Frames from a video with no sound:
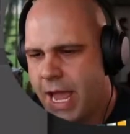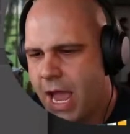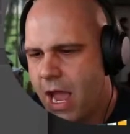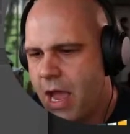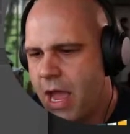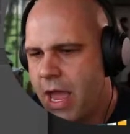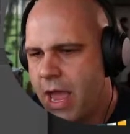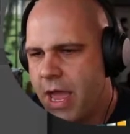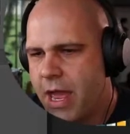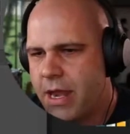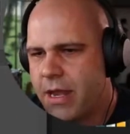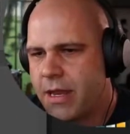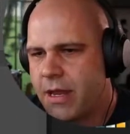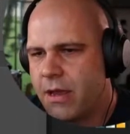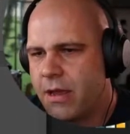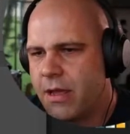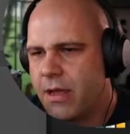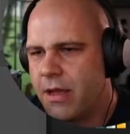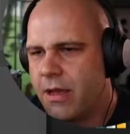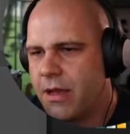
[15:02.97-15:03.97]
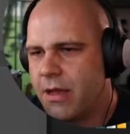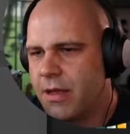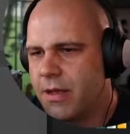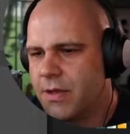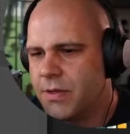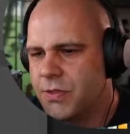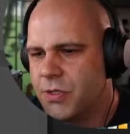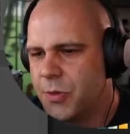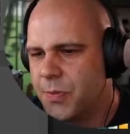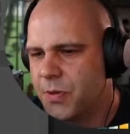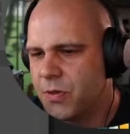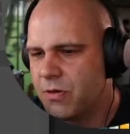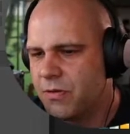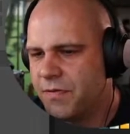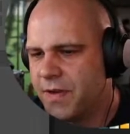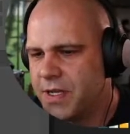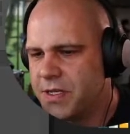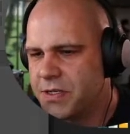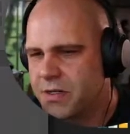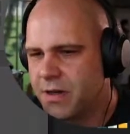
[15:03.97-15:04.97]
And super cool
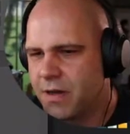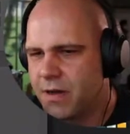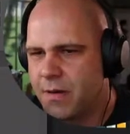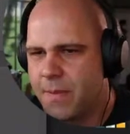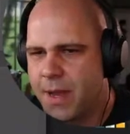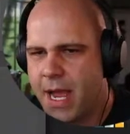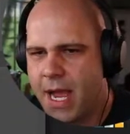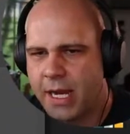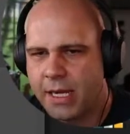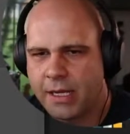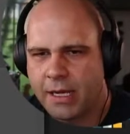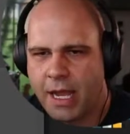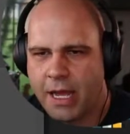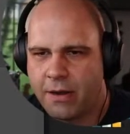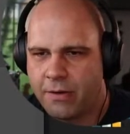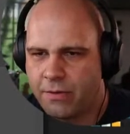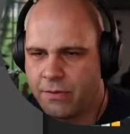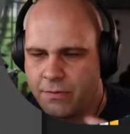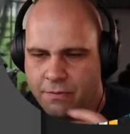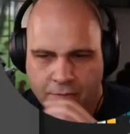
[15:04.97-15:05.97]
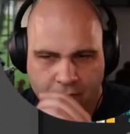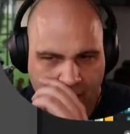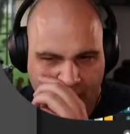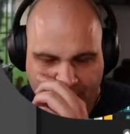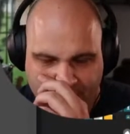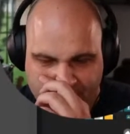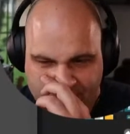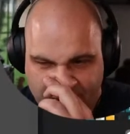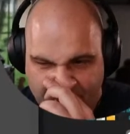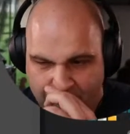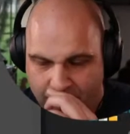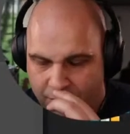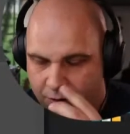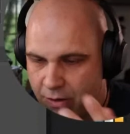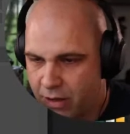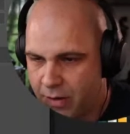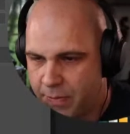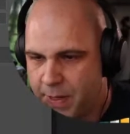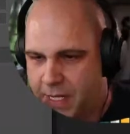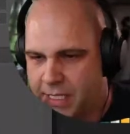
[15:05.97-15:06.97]
feature on a Mac. Like I said, I don't know
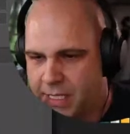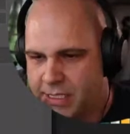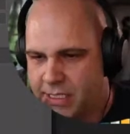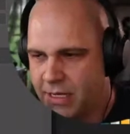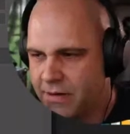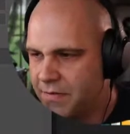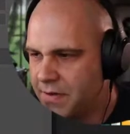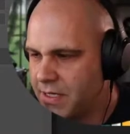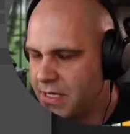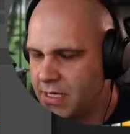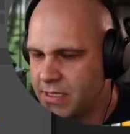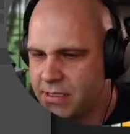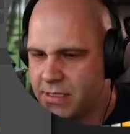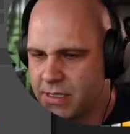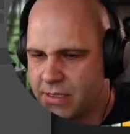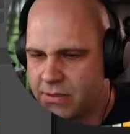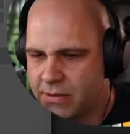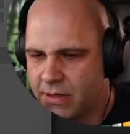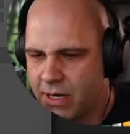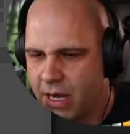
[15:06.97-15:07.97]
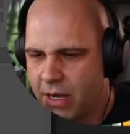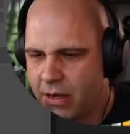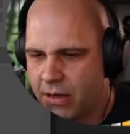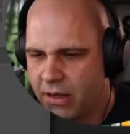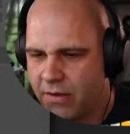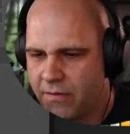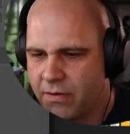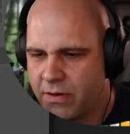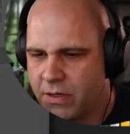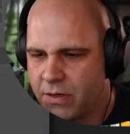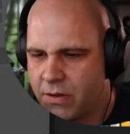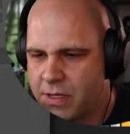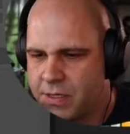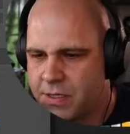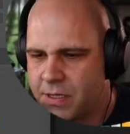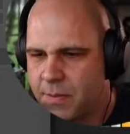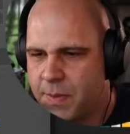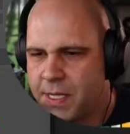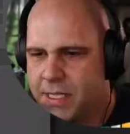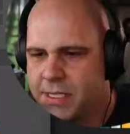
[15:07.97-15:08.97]
on a PC if it does this or how to even do
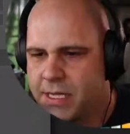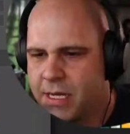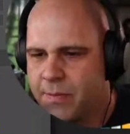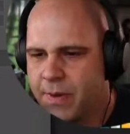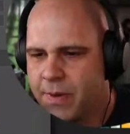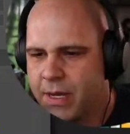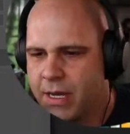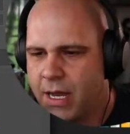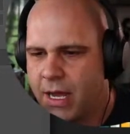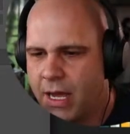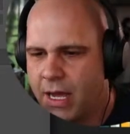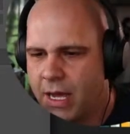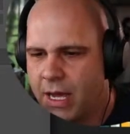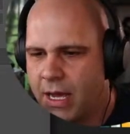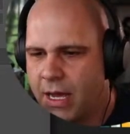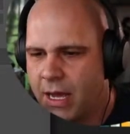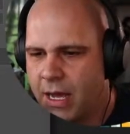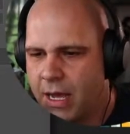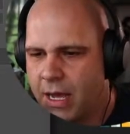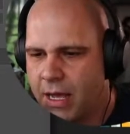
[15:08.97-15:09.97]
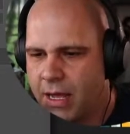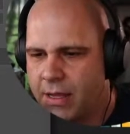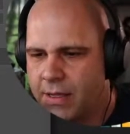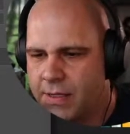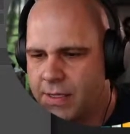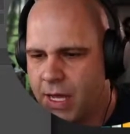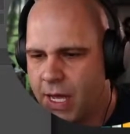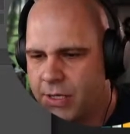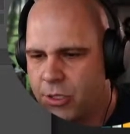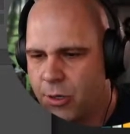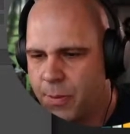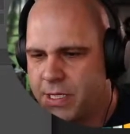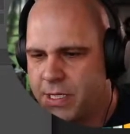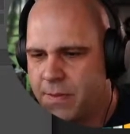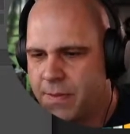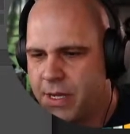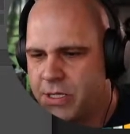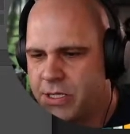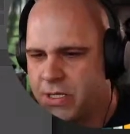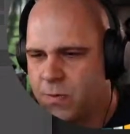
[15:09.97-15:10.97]
this on a PC, but Adobe
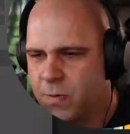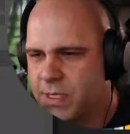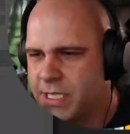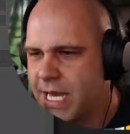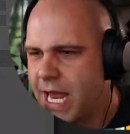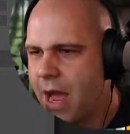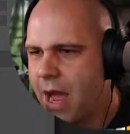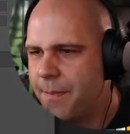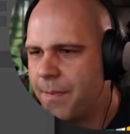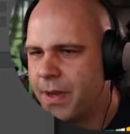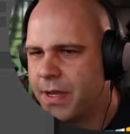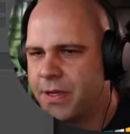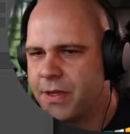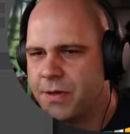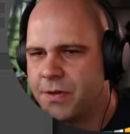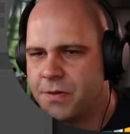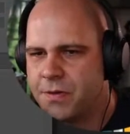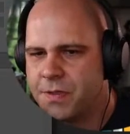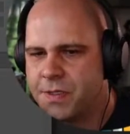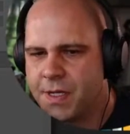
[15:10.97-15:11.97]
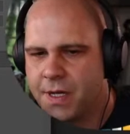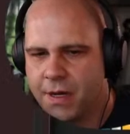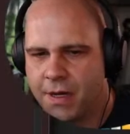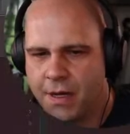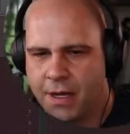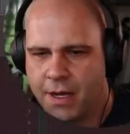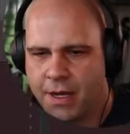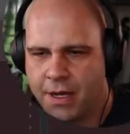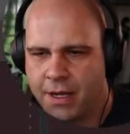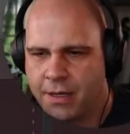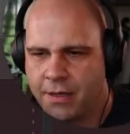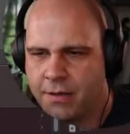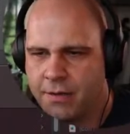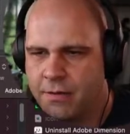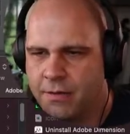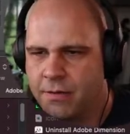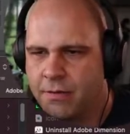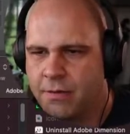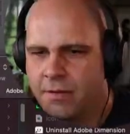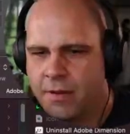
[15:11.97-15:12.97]
Dimension was an app I used
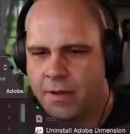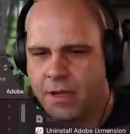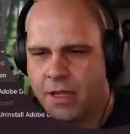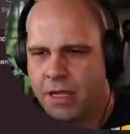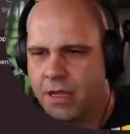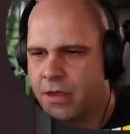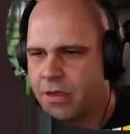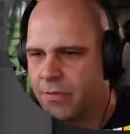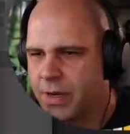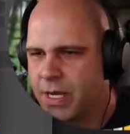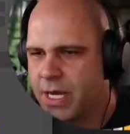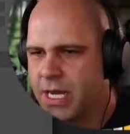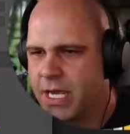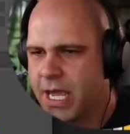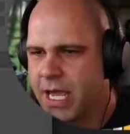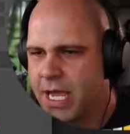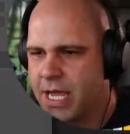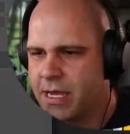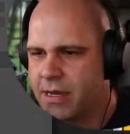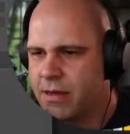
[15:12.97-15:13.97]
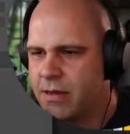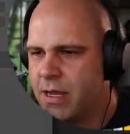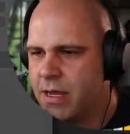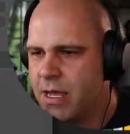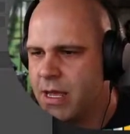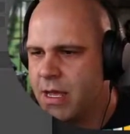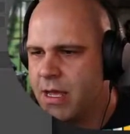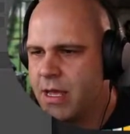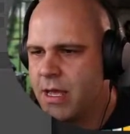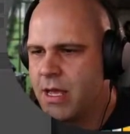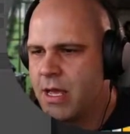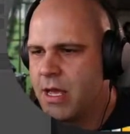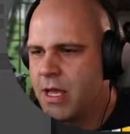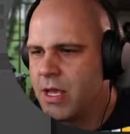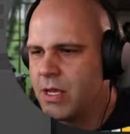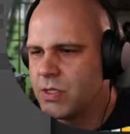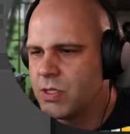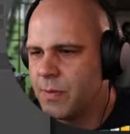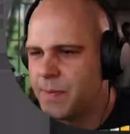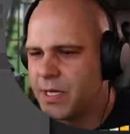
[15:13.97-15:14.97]
on the 3D Can.
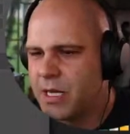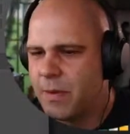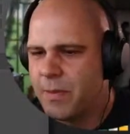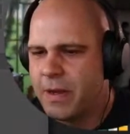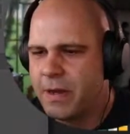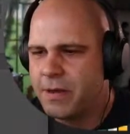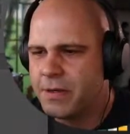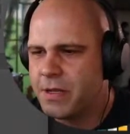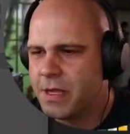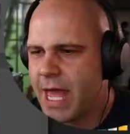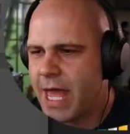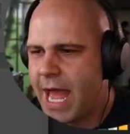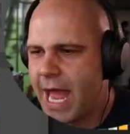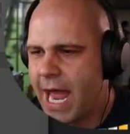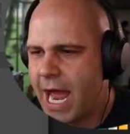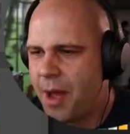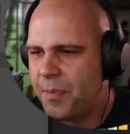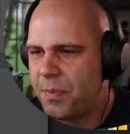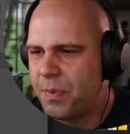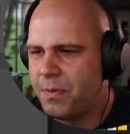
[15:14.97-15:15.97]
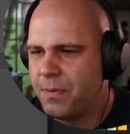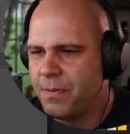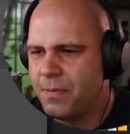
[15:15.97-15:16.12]
So I'm going to come here to the app.